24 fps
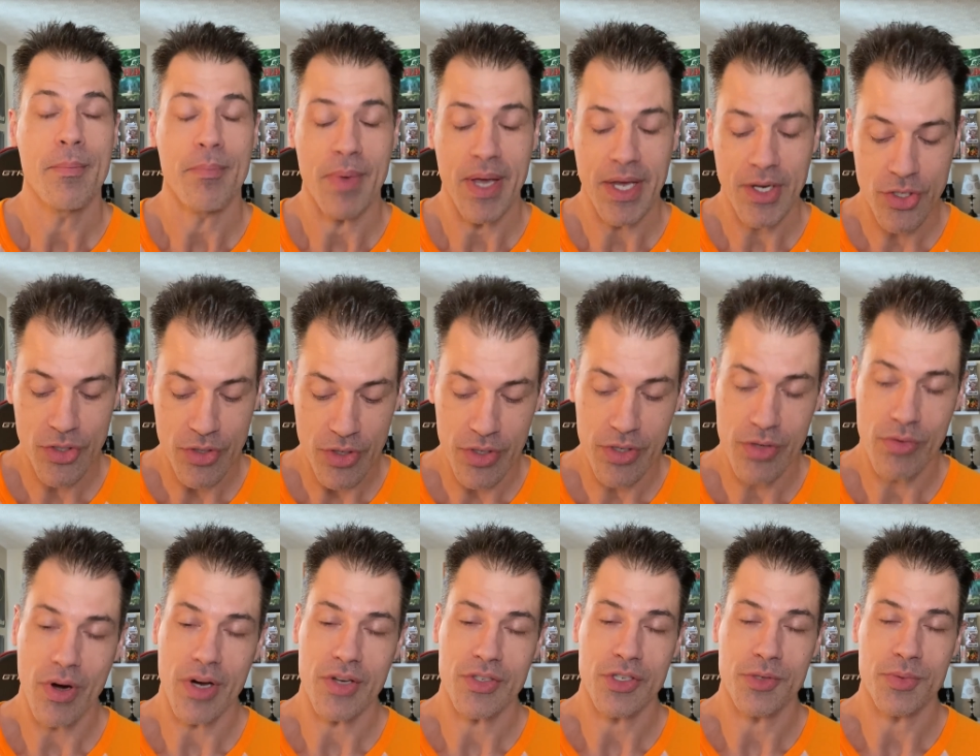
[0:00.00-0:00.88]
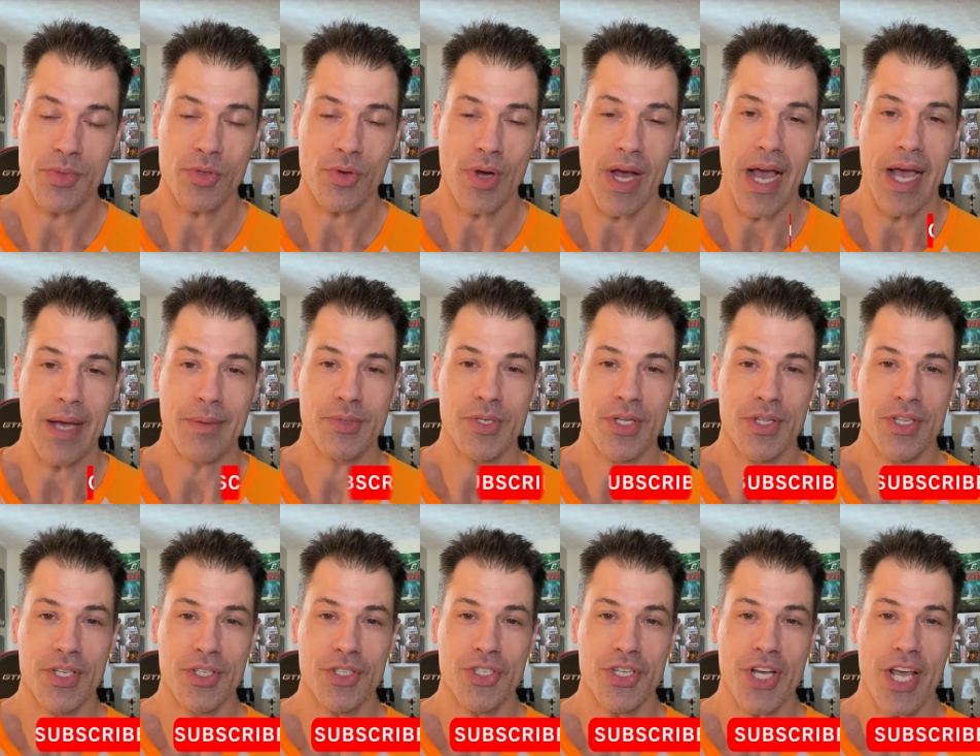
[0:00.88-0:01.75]
make sure you are subscribed to
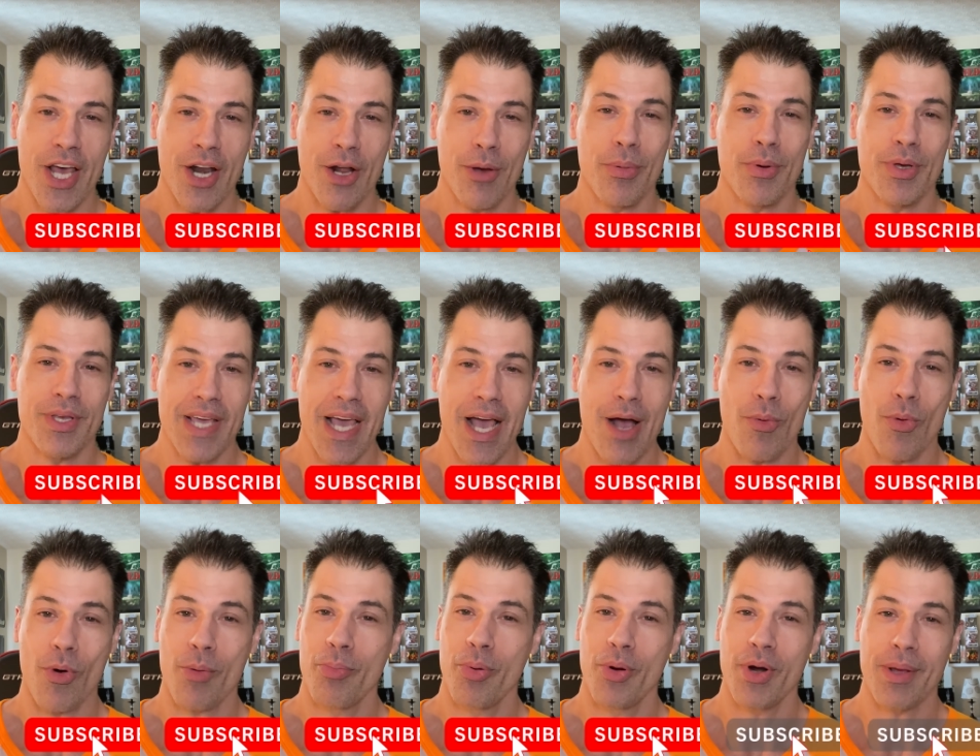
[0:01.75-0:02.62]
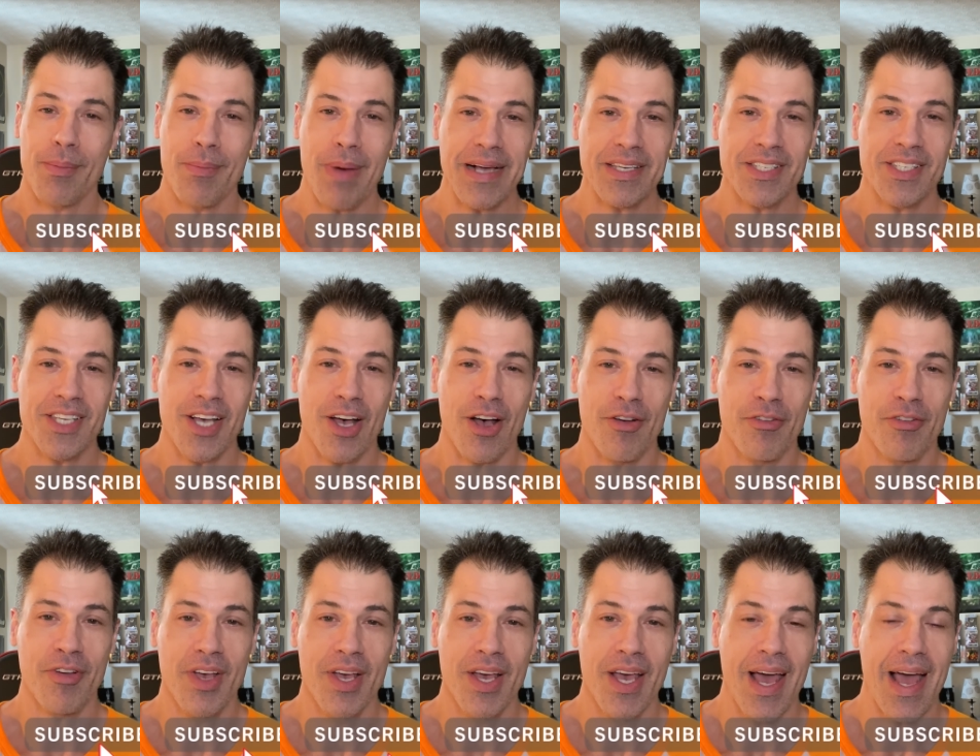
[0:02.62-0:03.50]
this channel. But yeah, we're putting
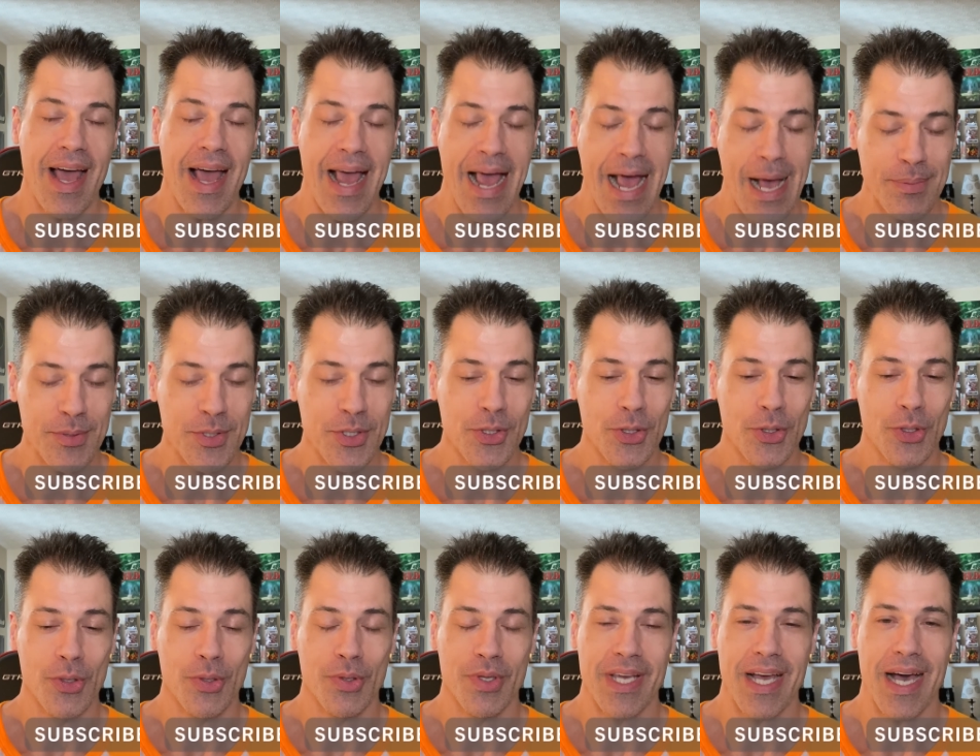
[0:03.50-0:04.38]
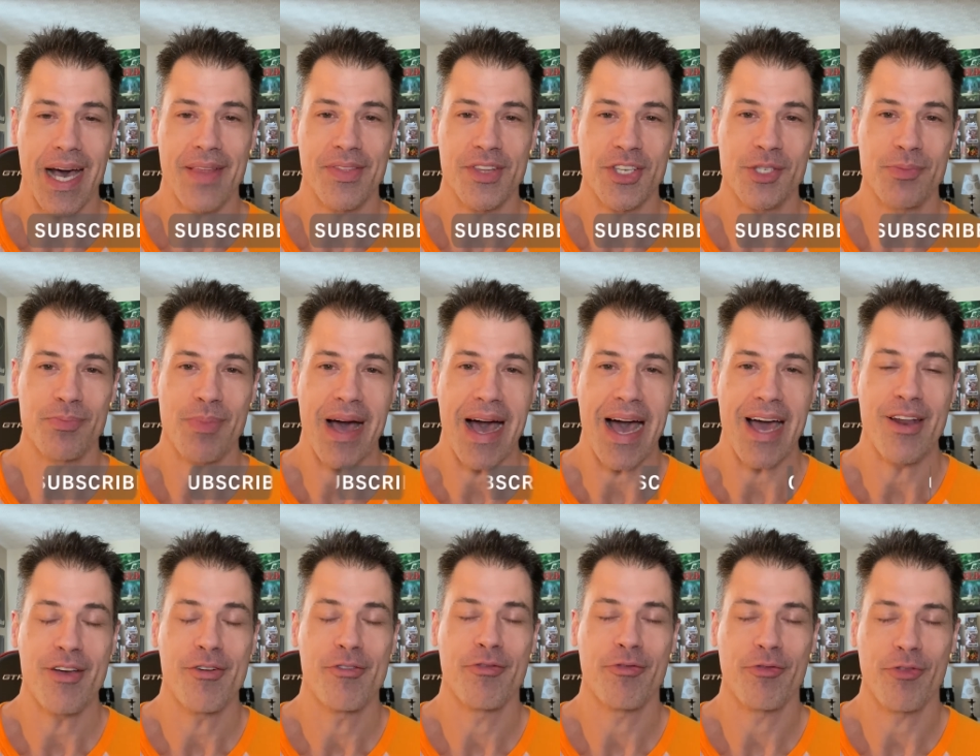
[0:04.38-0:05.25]
myself absolutely on the
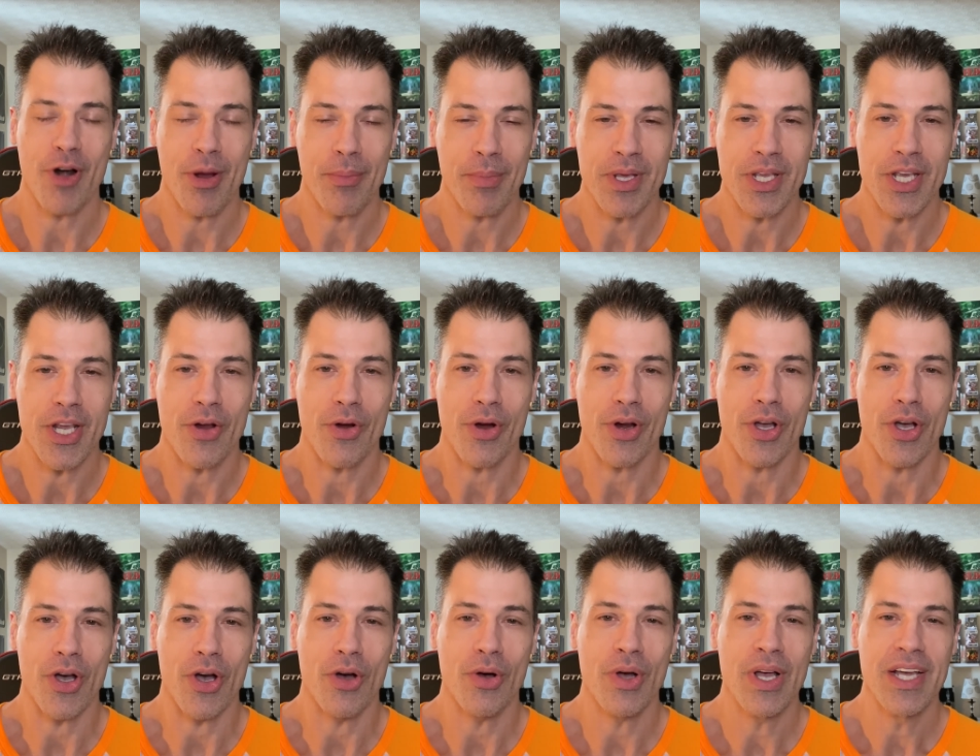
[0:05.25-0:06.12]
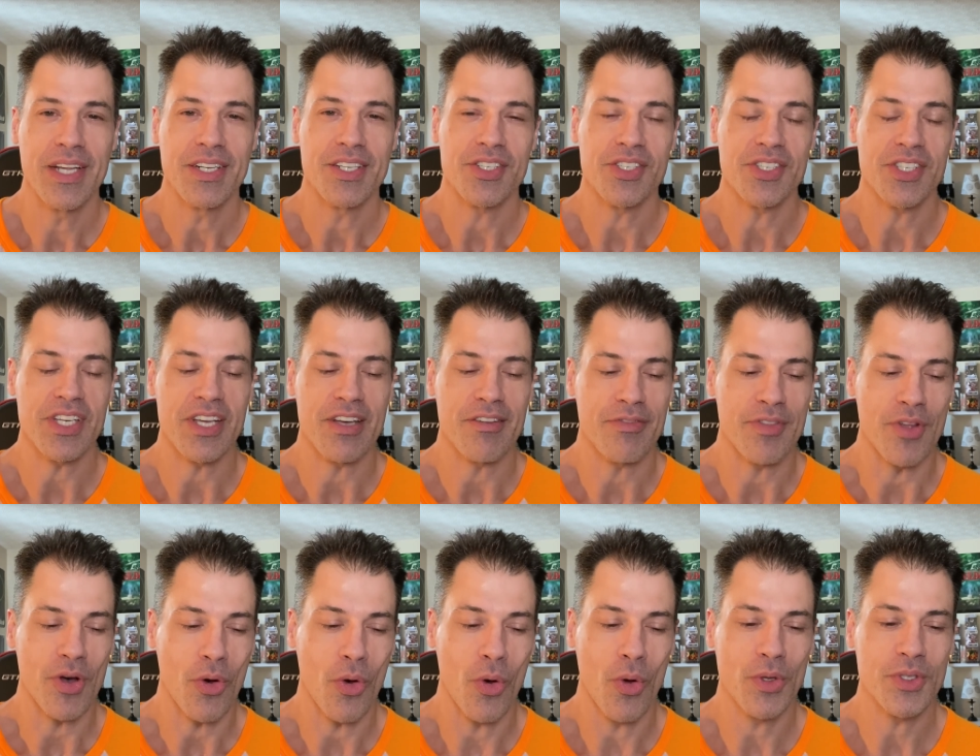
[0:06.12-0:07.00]
spot from a year ago to see if
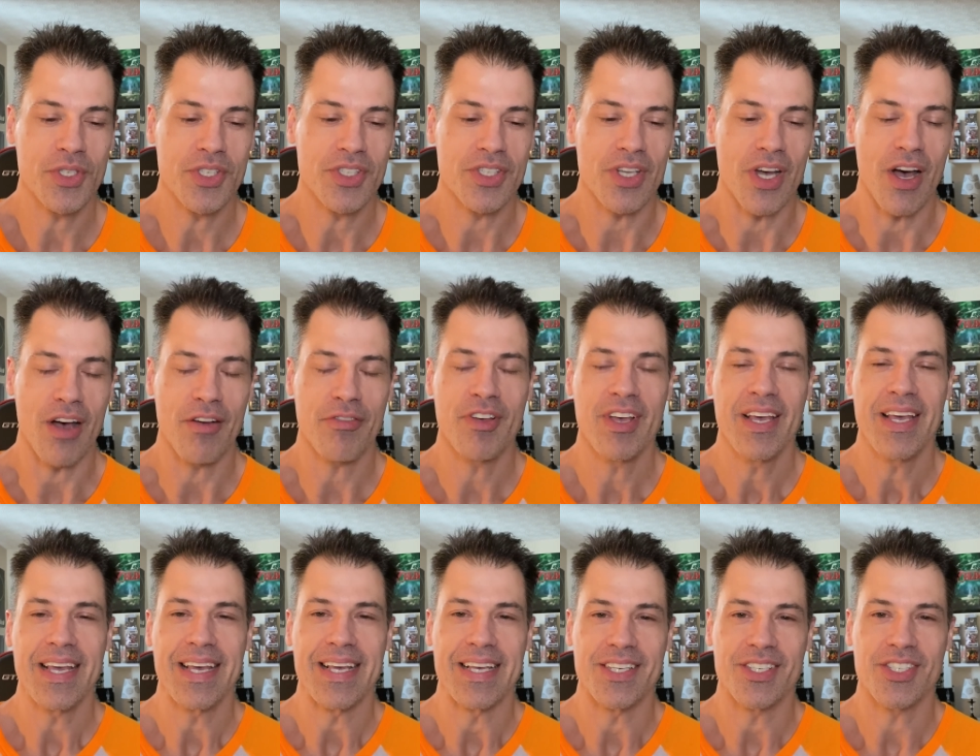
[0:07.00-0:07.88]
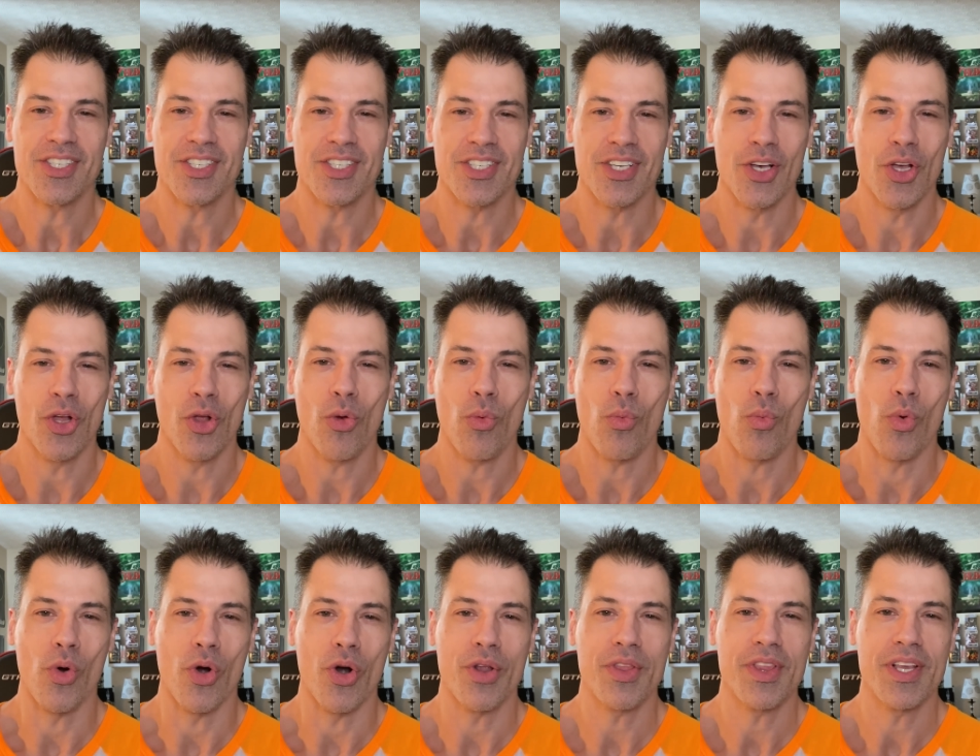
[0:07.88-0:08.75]
the old stuff is still
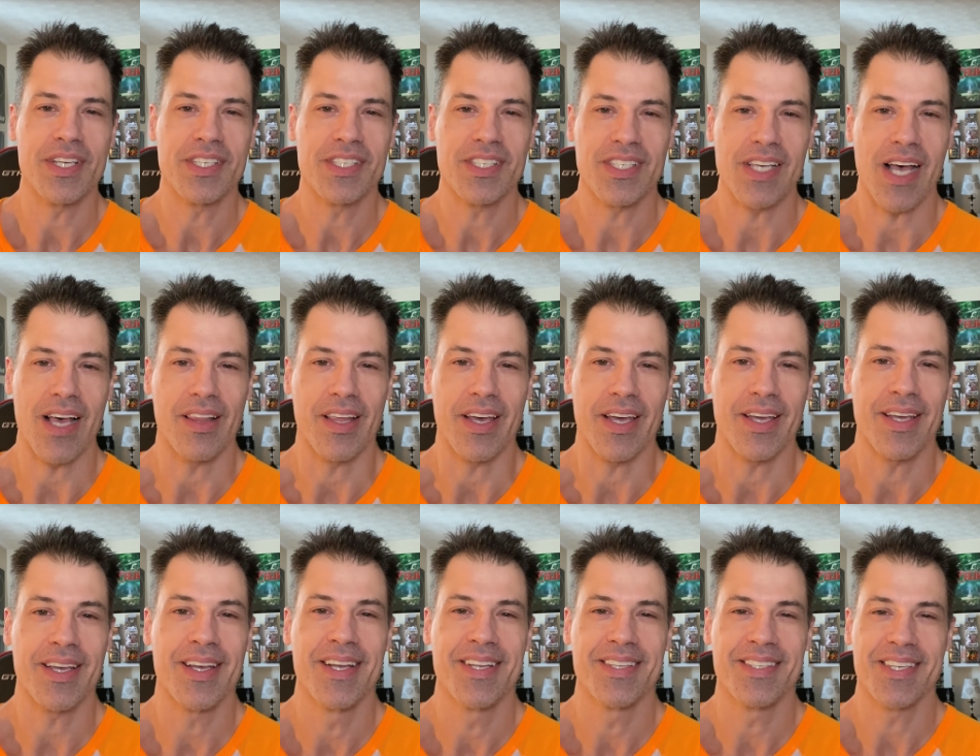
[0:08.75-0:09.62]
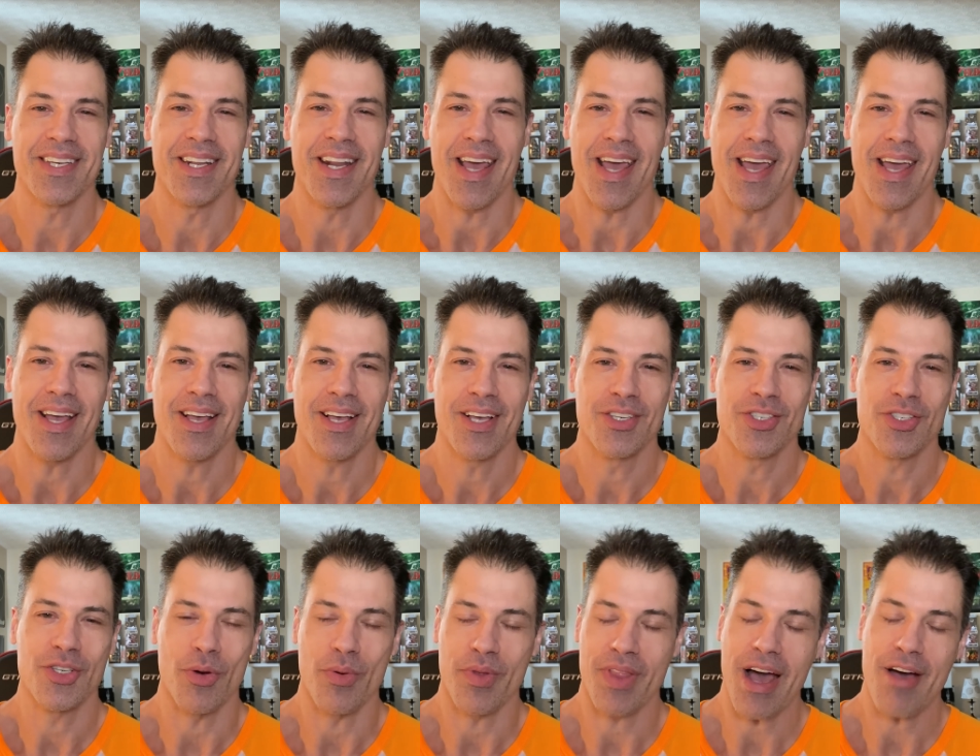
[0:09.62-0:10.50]
worth selling today.
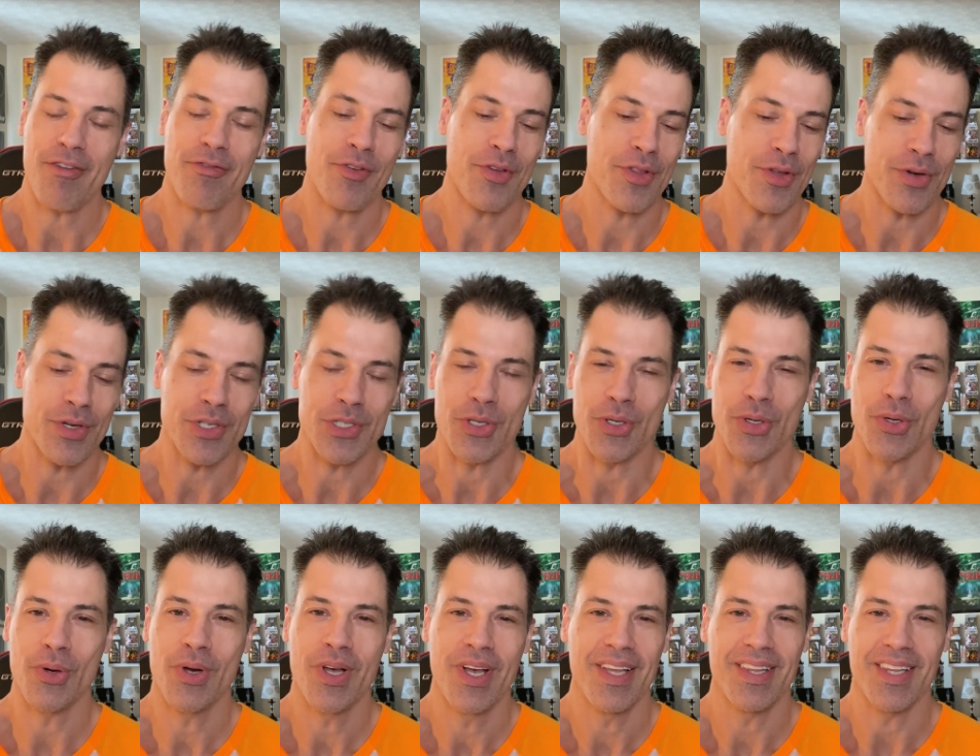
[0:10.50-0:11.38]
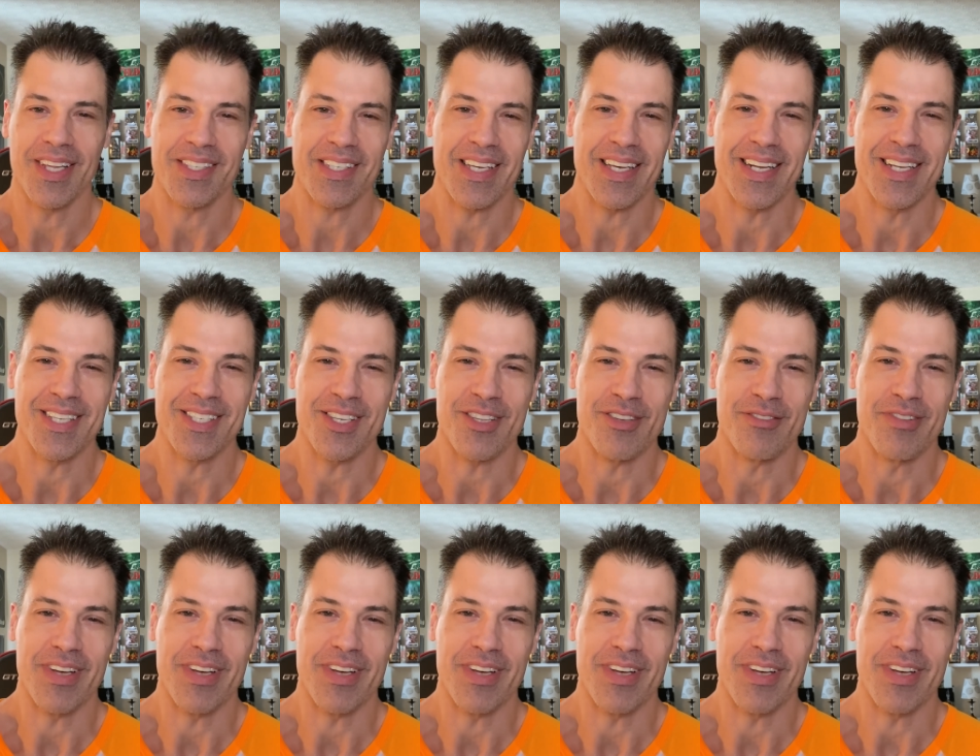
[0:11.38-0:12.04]
So without further ado, let's get into the